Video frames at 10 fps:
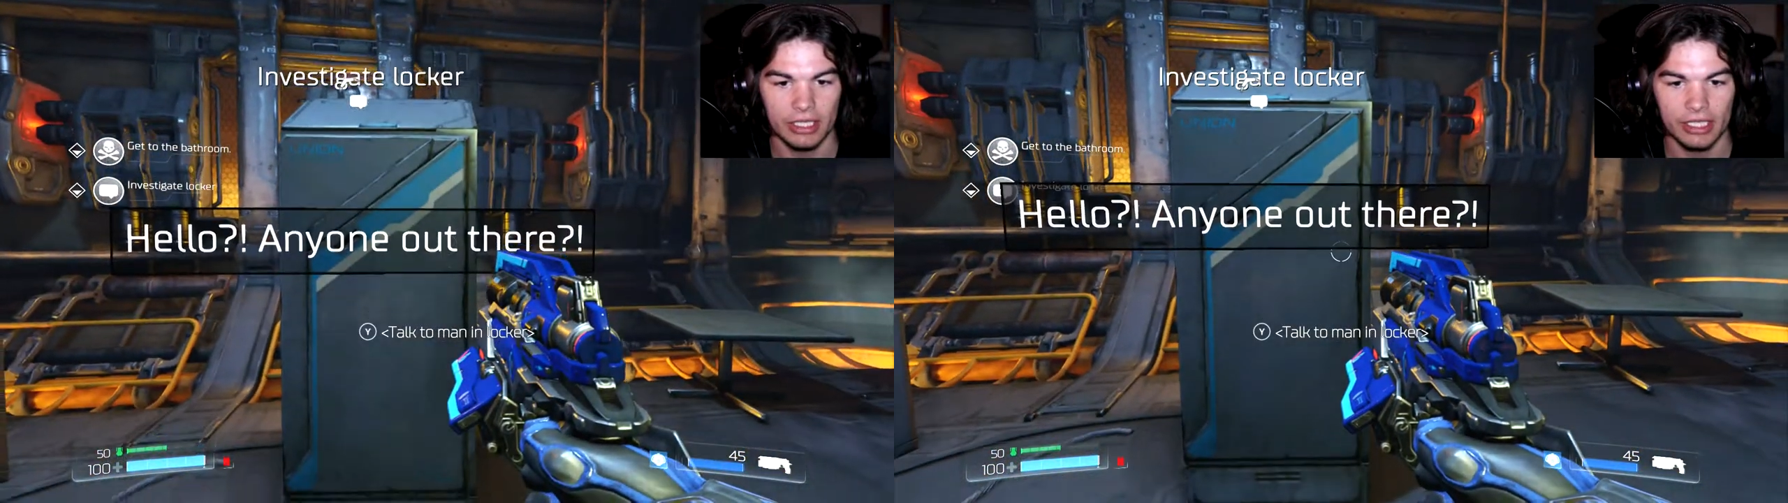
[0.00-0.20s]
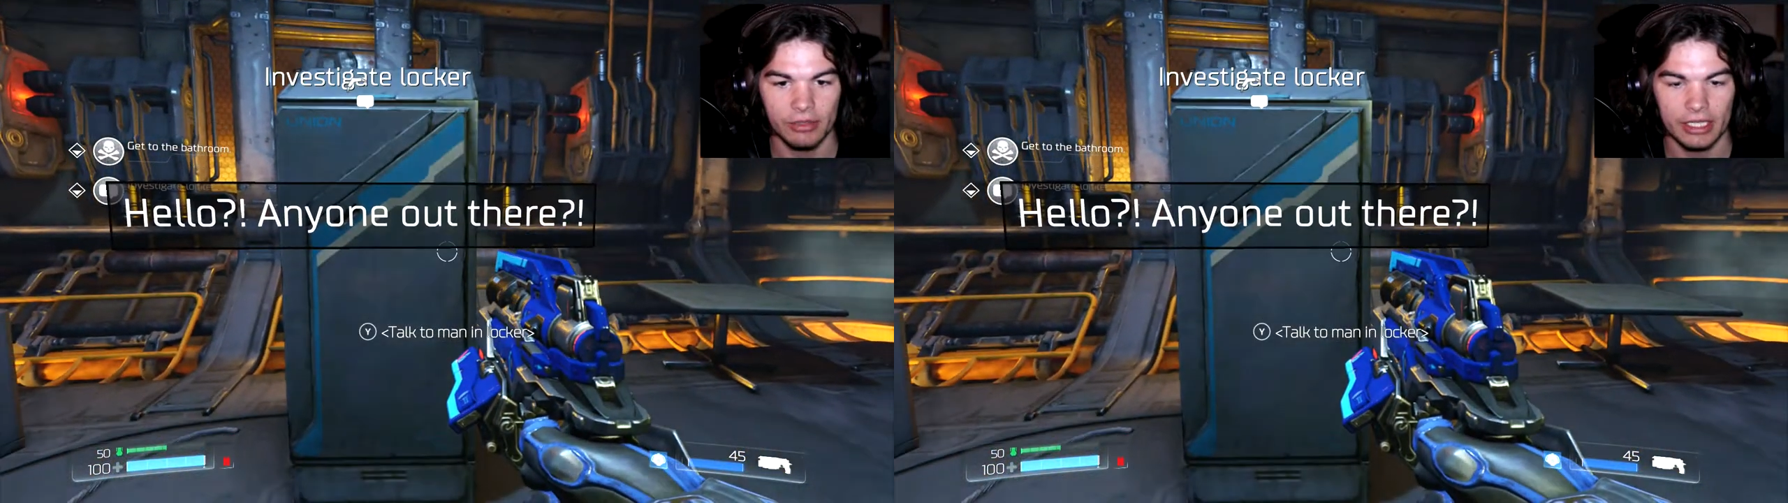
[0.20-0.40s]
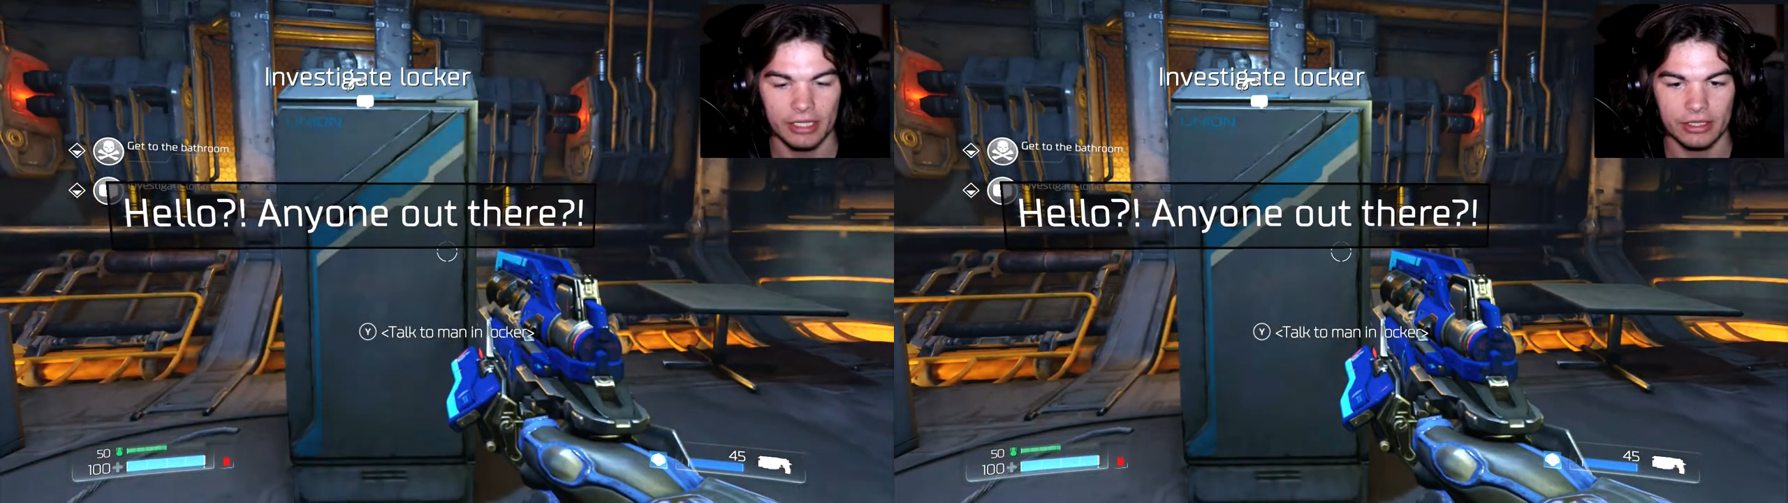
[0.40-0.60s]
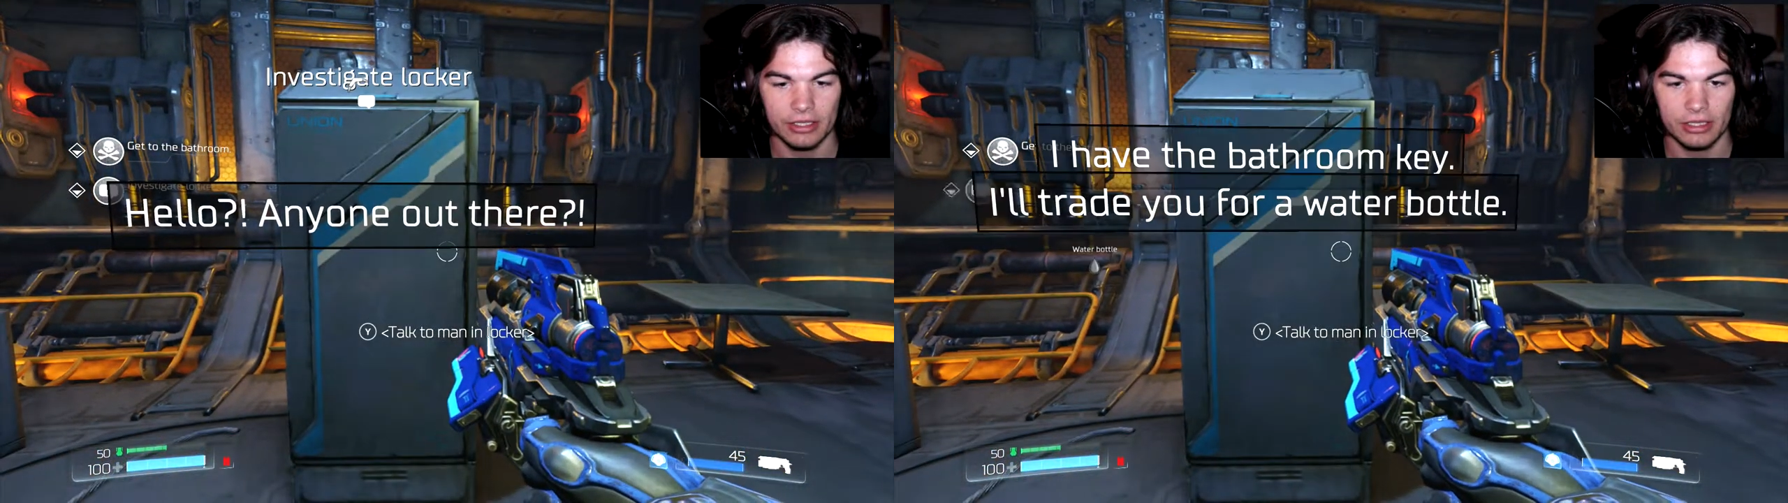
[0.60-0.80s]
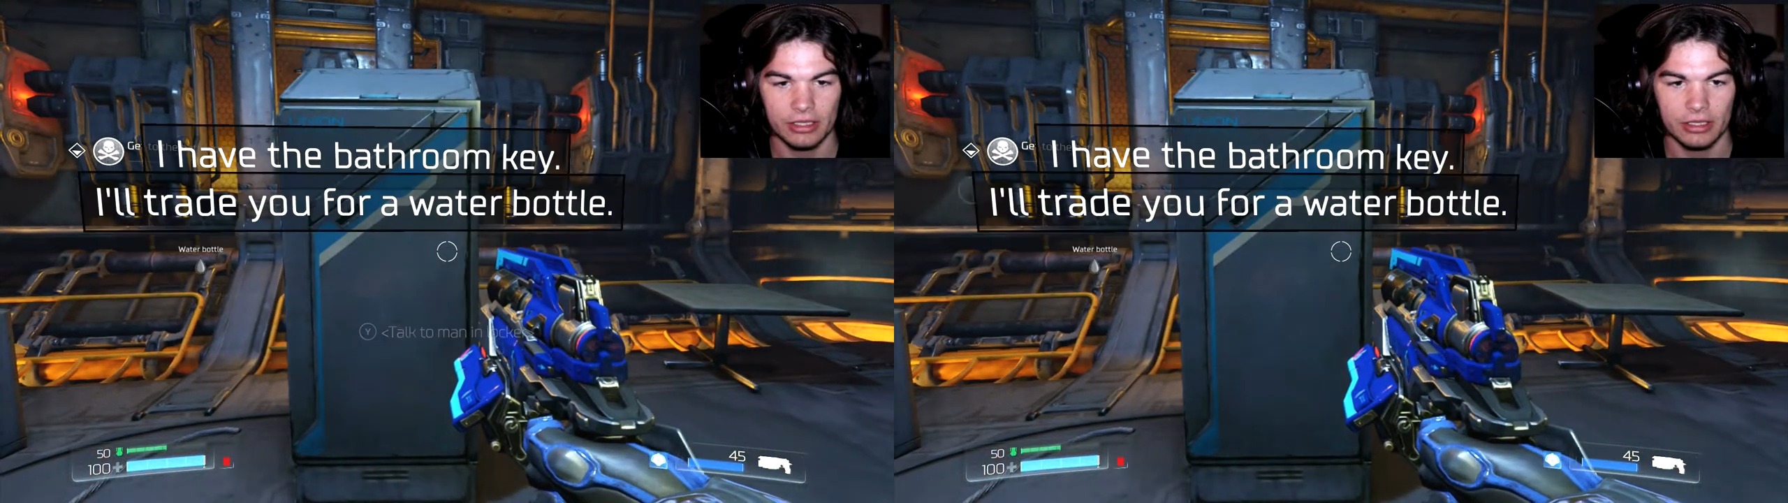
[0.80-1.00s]
anyone out
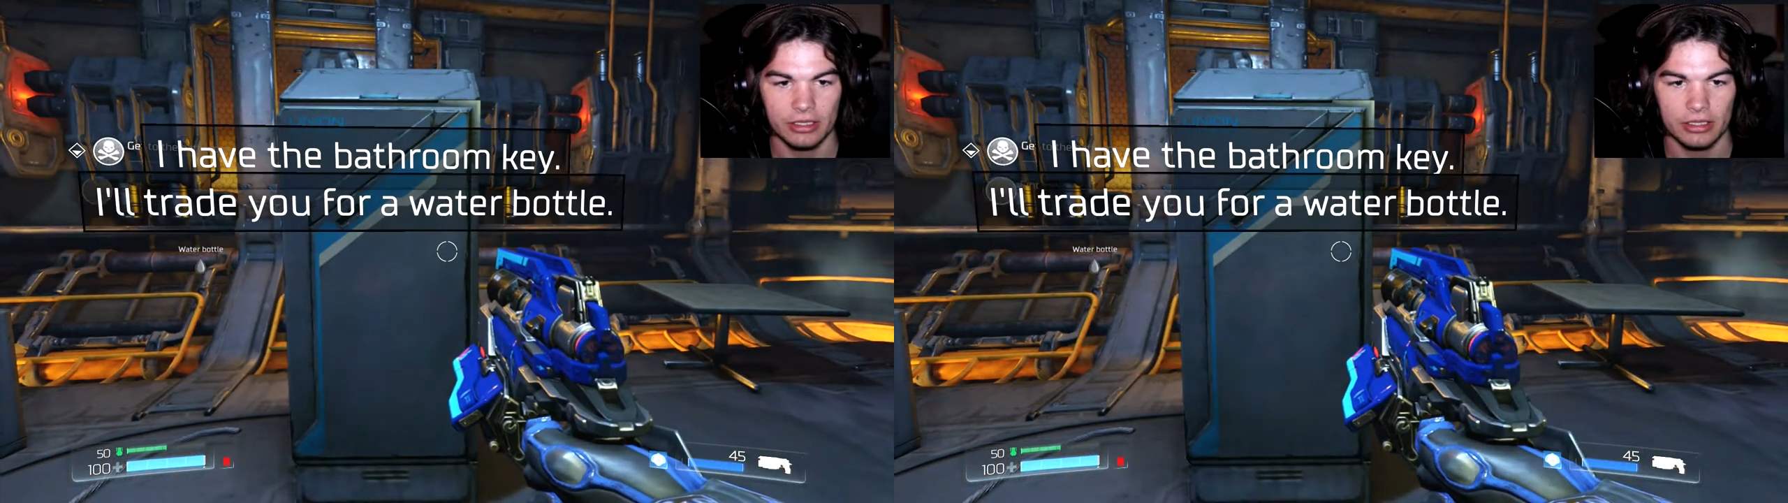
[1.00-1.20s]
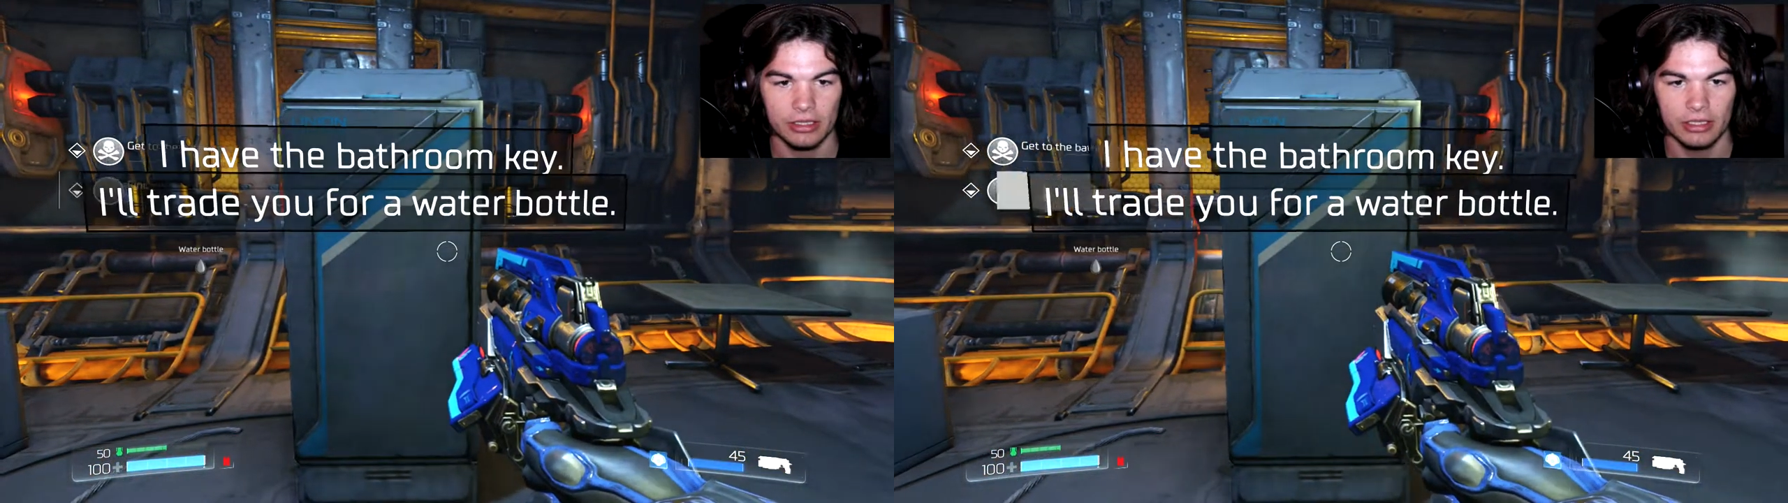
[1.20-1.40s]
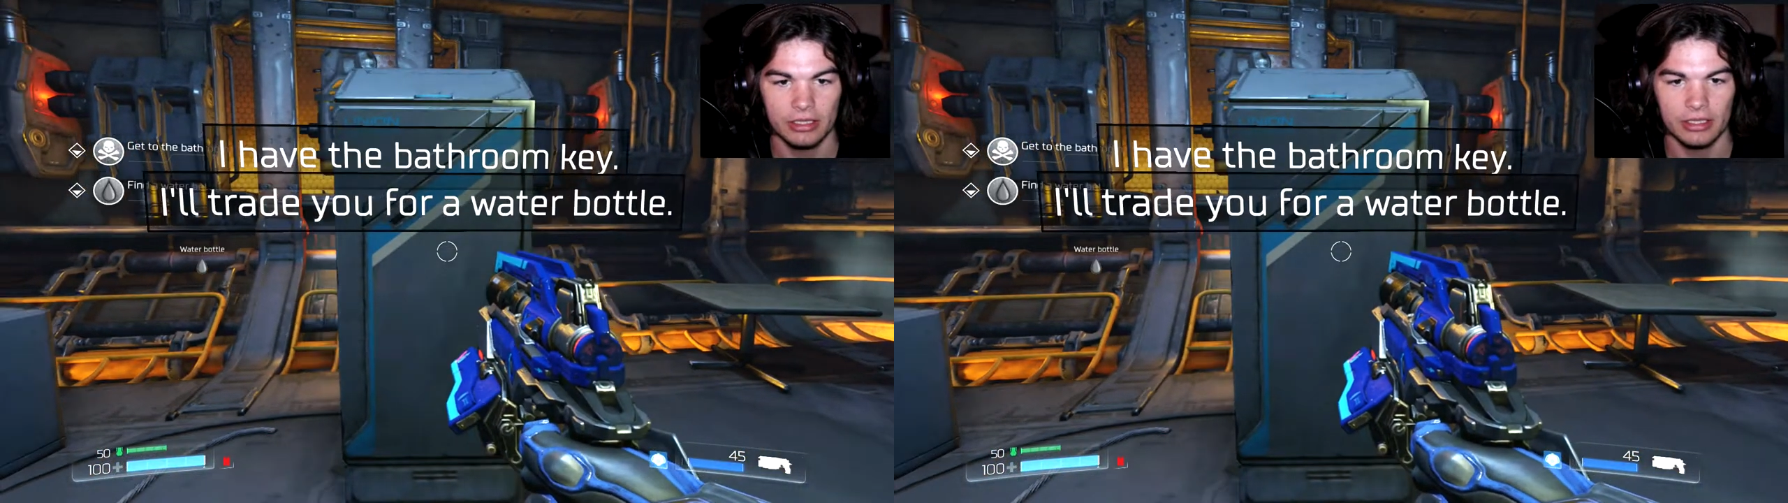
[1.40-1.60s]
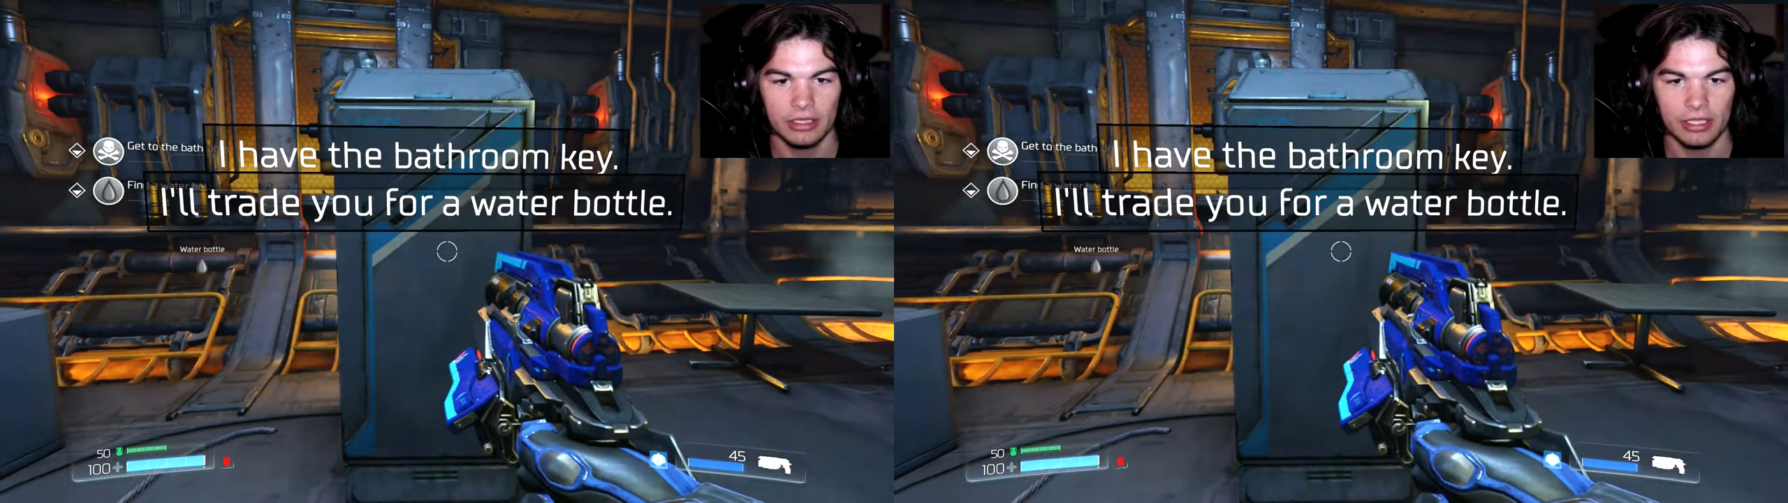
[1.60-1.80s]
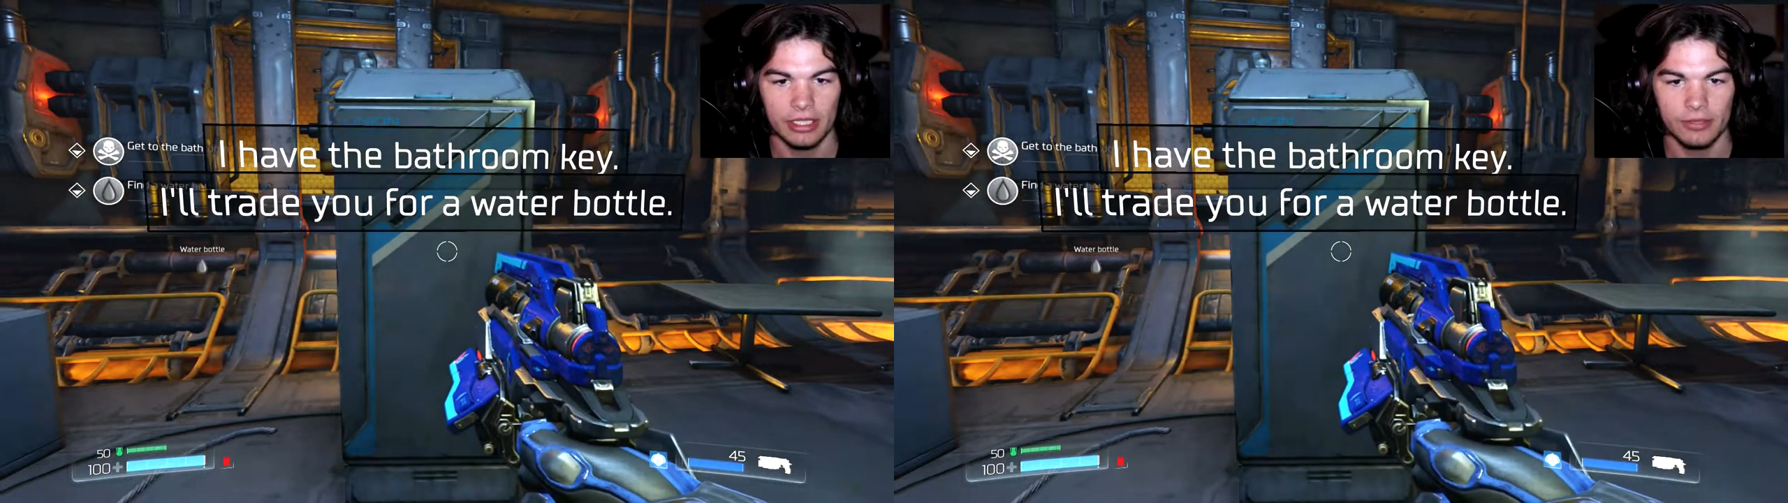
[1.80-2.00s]
there?
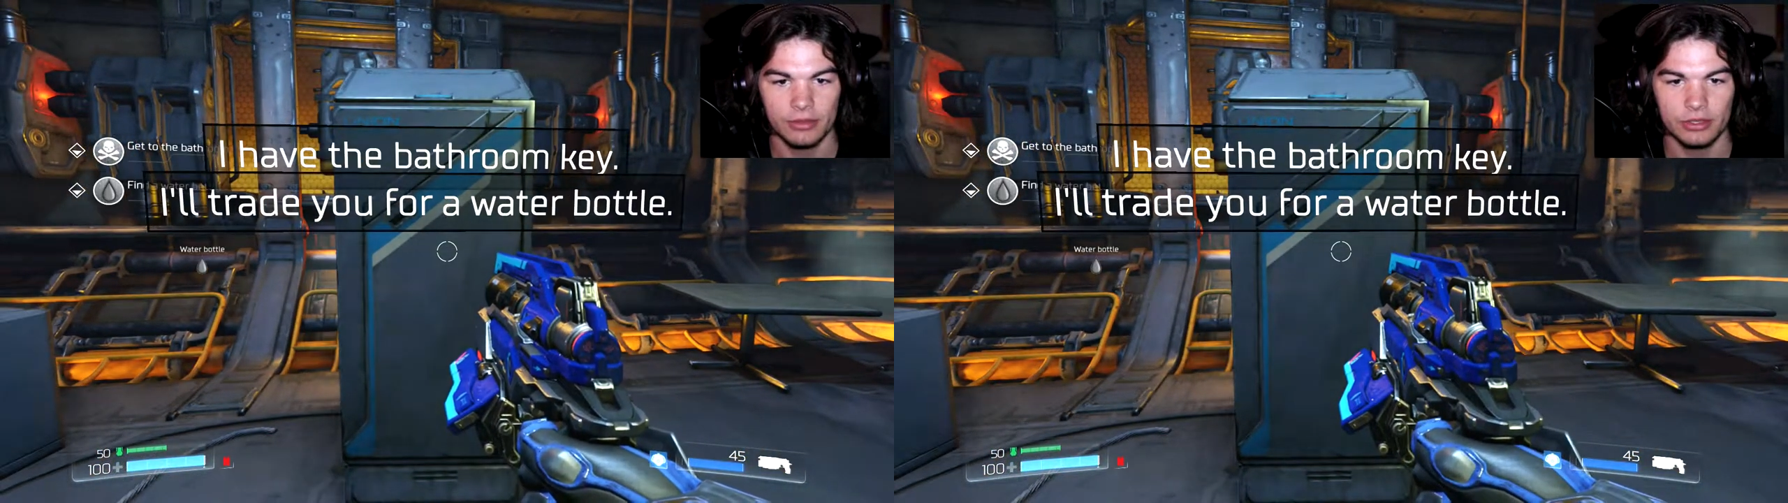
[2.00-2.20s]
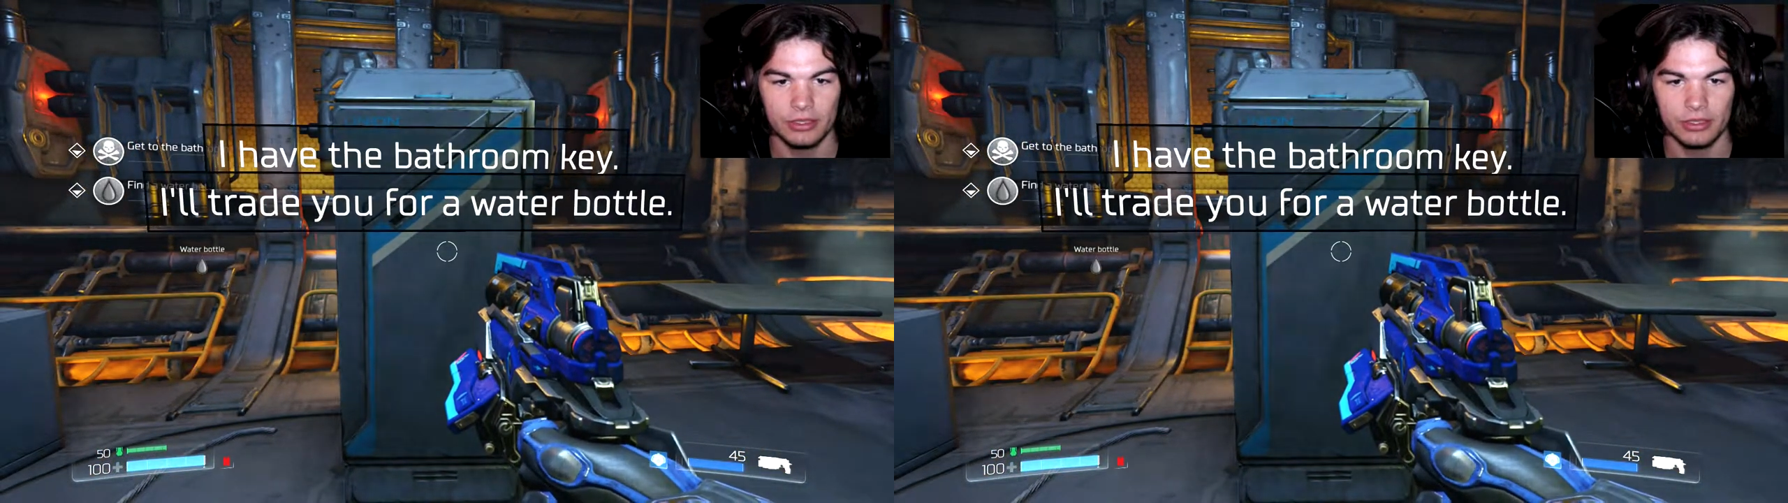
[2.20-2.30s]
I have...